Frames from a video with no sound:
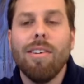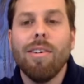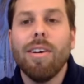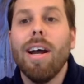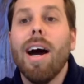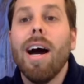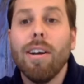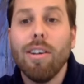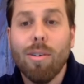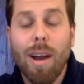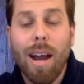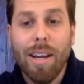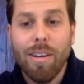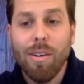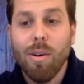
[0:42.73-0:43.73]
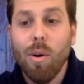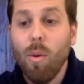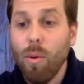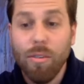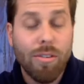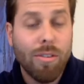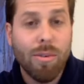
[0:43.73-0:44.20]
you're going to uncrack your
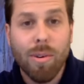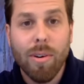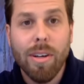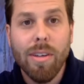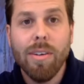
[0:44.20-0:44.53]
whole story.